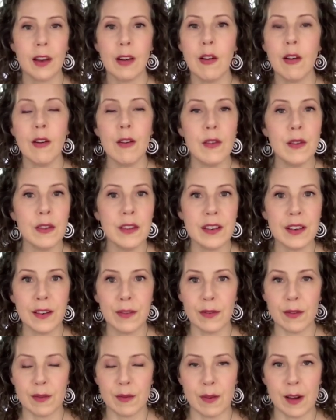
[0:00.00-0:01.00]
all the
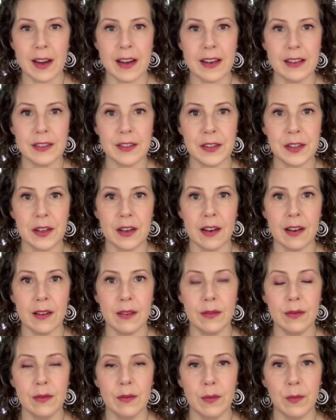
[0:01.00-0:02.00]
different range
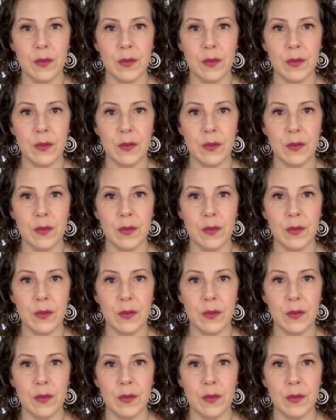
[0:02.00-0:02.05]
of